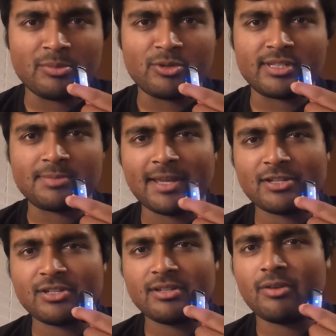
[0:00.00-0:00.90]
more
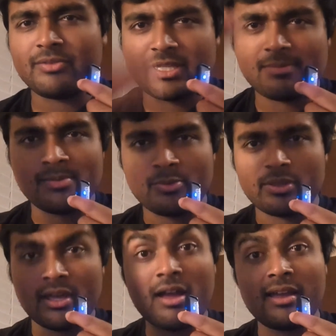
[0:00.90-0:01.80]
inspection obviously the people
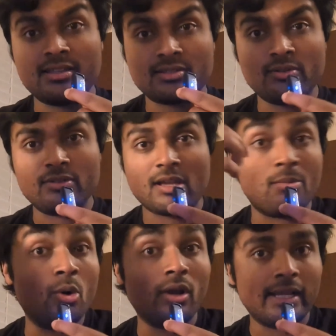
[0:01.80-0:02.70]
with the higher scores are
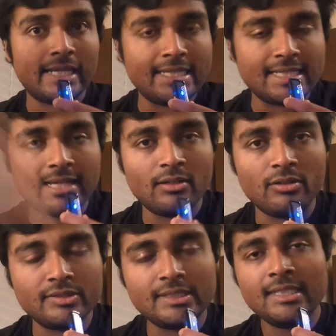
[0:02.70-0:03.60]
more likely to get an
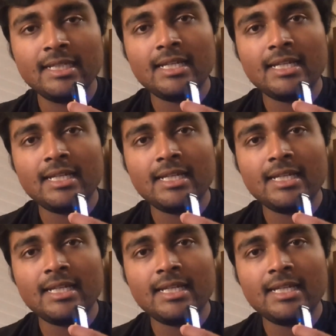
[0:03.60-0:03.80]
offer